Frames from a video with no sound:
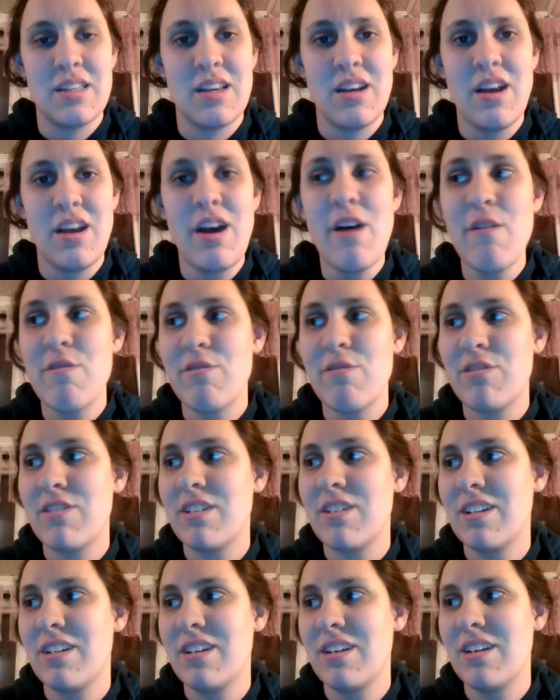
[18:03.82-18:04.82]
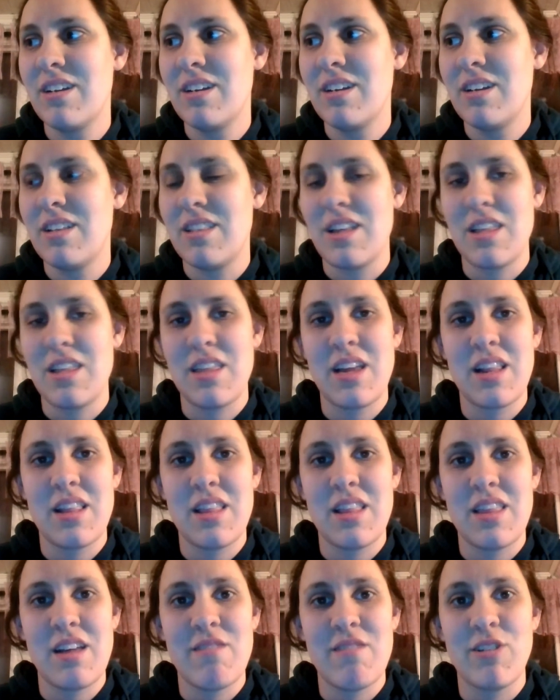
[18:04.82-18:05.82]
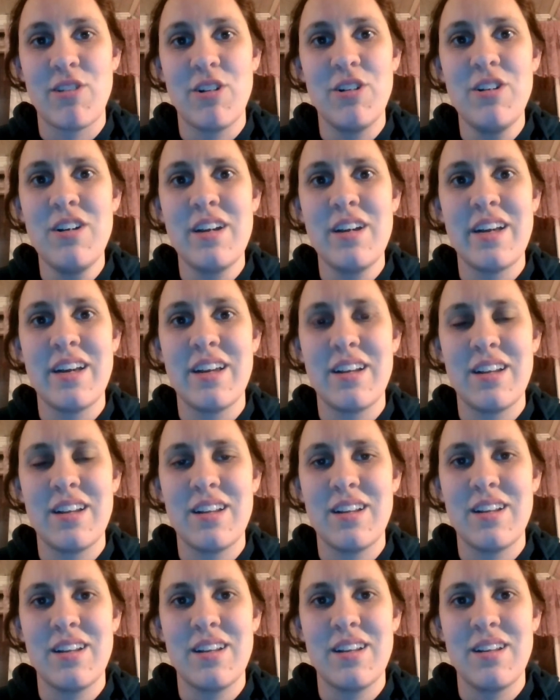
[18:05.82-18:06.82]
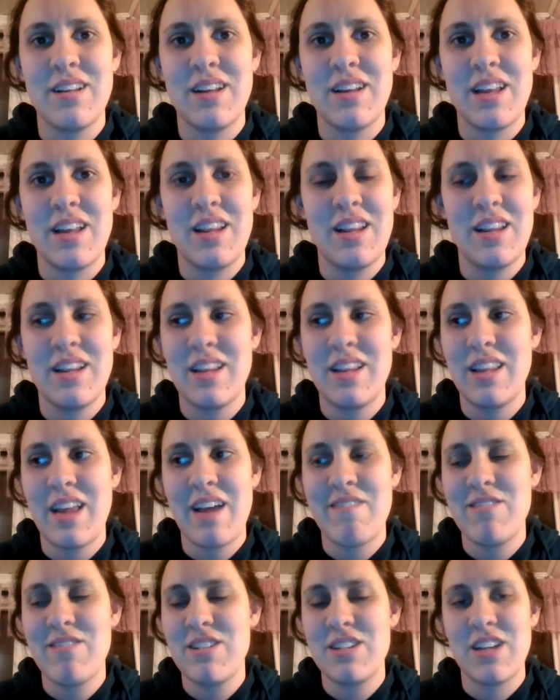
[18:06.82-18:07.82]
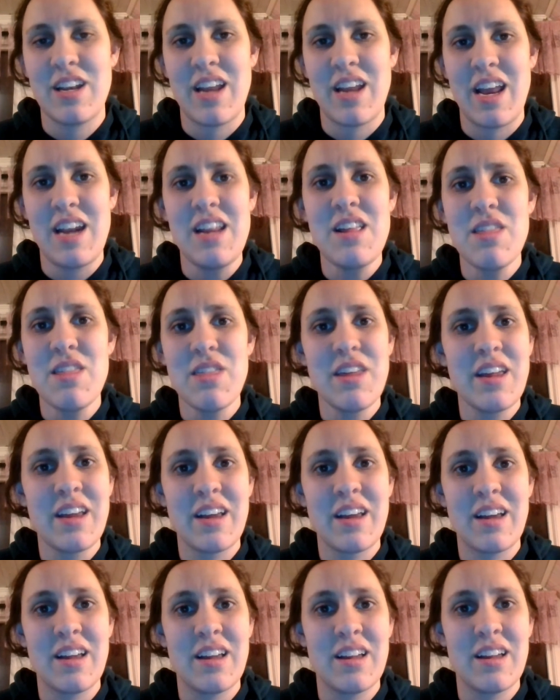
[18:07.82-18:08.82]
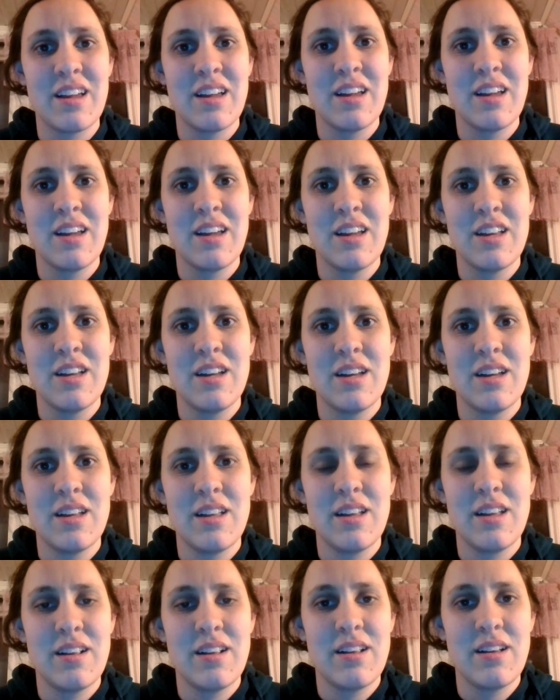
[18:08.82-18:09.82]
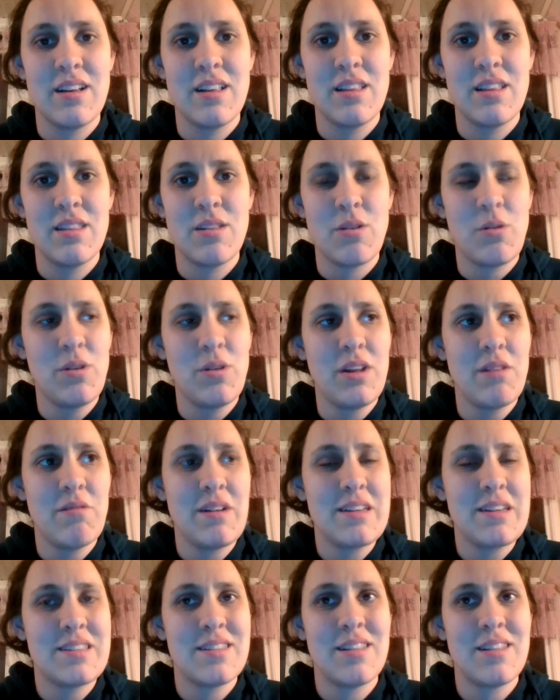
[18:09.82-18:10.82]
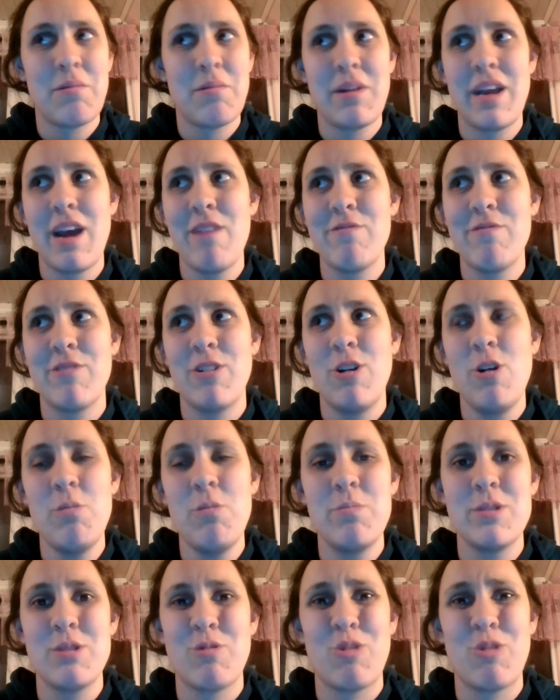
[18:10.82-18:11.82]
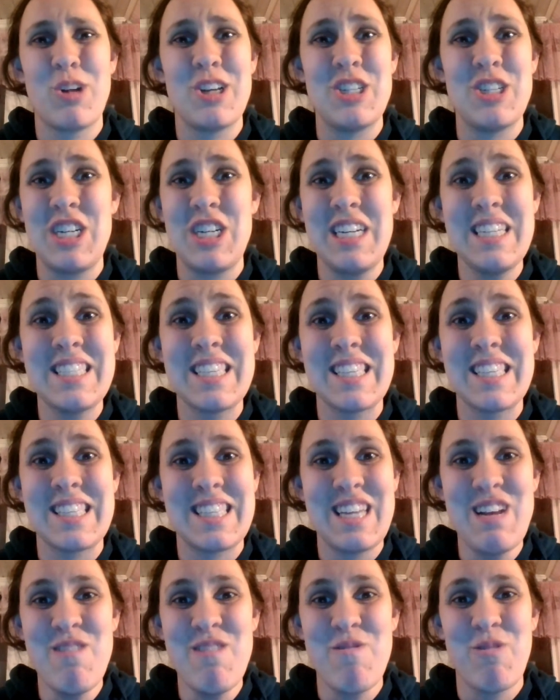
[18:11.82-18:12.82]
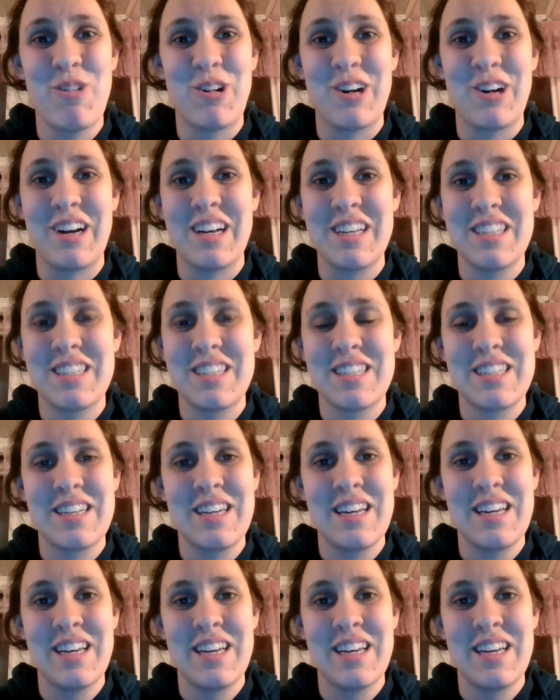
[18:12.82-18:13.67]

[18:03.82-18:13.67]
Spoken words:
enough. They think that they've earned it, and they haven't done anything. The only reason that we have for hope is for what Jesus did for us.